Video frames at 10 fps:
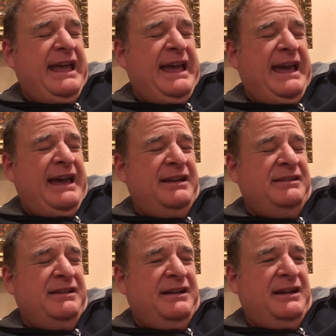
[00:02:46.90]

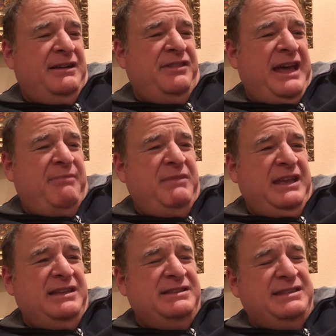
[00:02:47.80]
And uh, that
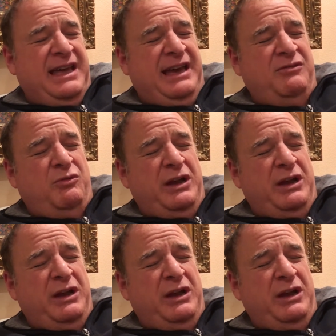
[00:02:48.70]
means that